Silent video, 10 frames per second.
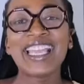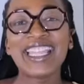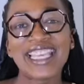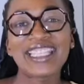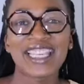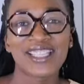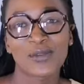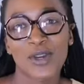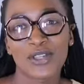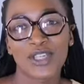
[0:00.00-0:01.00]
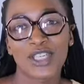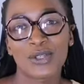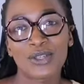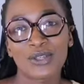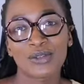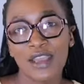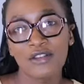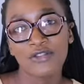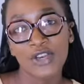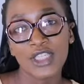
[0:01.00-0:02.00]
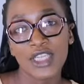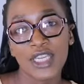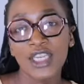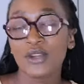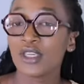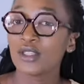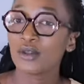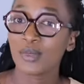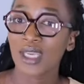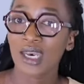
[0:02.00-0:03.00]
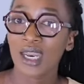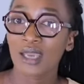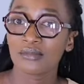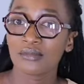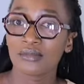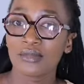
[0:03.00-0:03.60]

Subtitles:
this is what you need to do. Firstly, you need to pick a name.